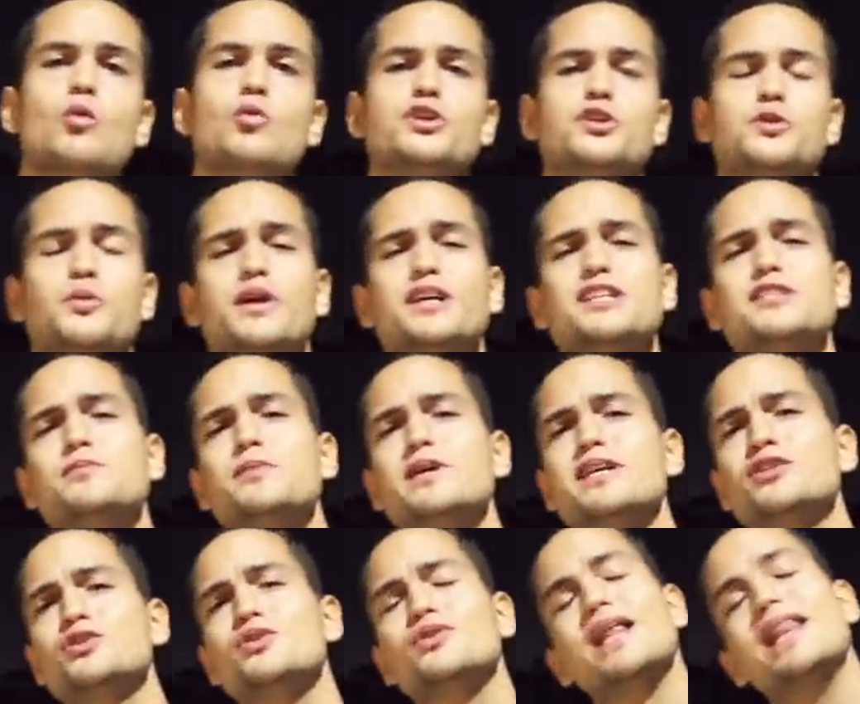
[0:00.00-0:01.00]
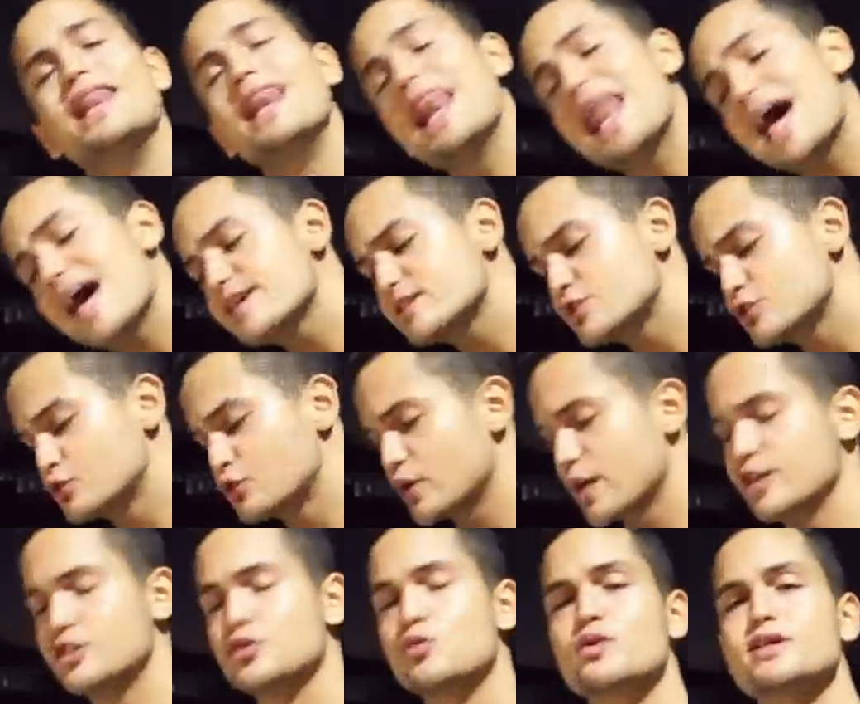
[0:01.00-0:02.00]
Which brings me to the last
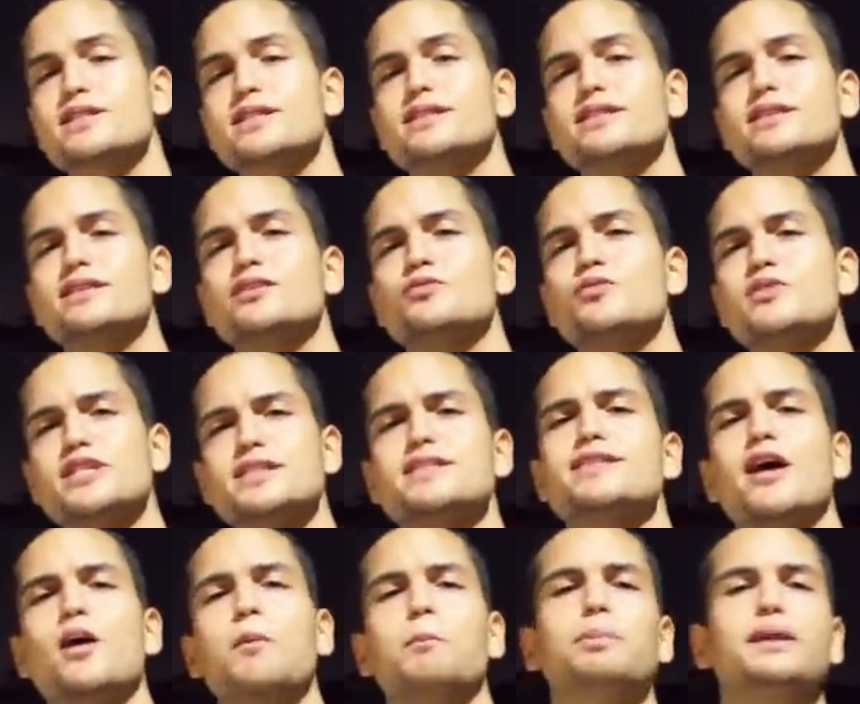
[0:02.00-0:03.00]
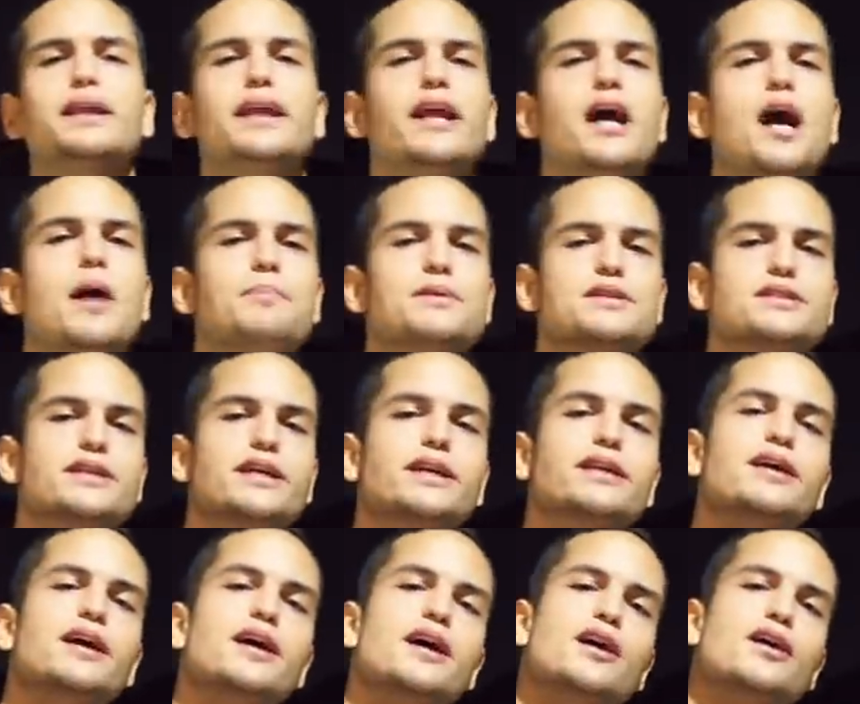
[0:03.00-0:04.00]
stretch, which is the complete opposite
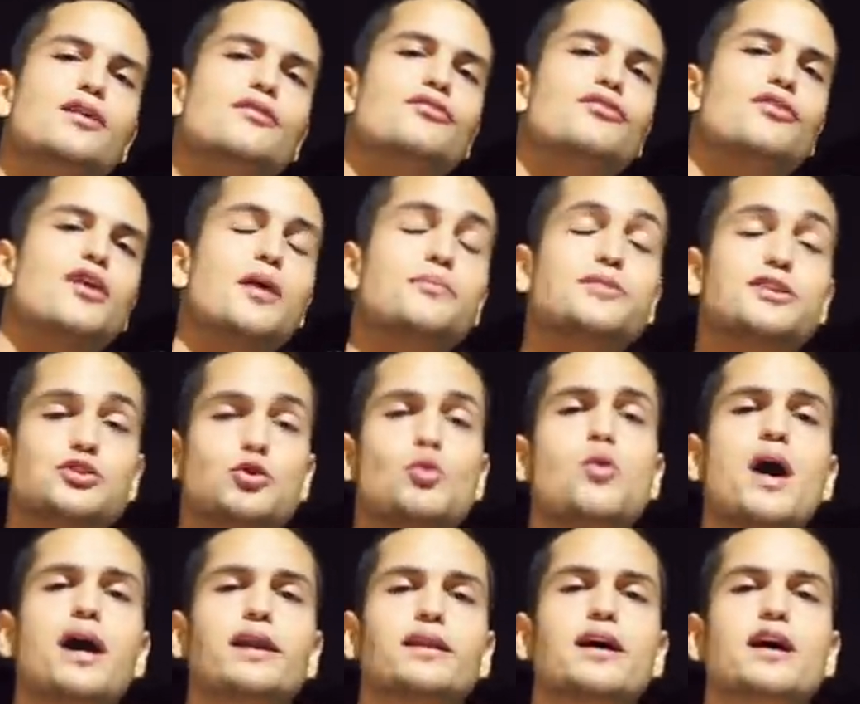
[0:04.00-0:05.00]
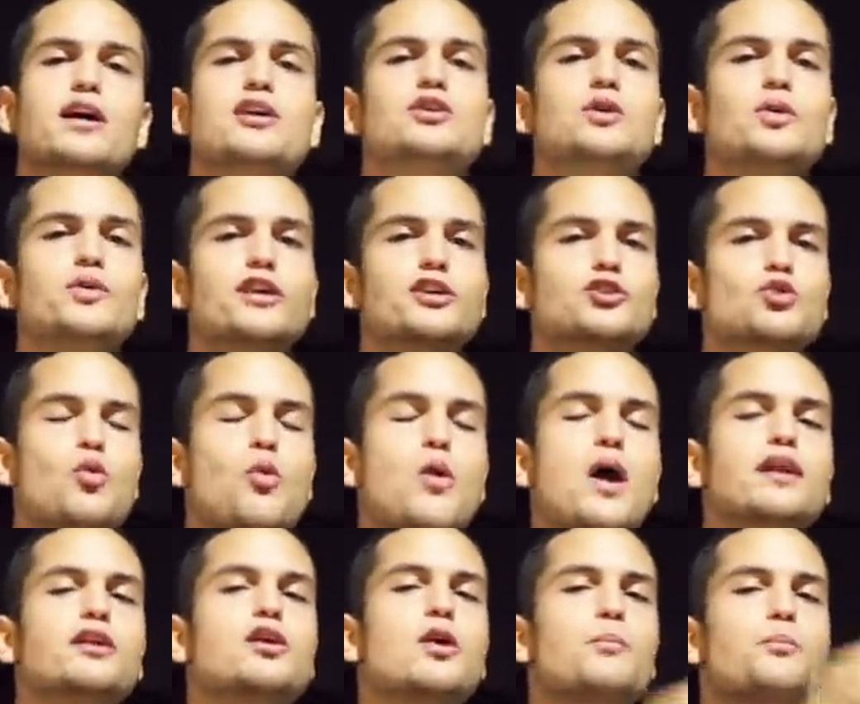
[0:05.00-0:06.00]
from the squat. So the
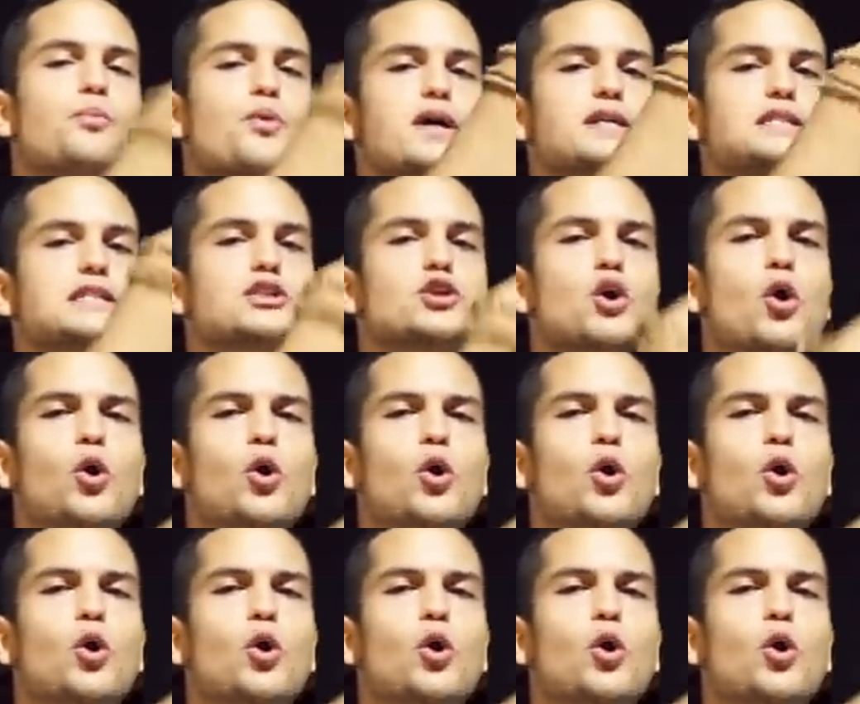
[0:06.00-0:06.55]
squat compresses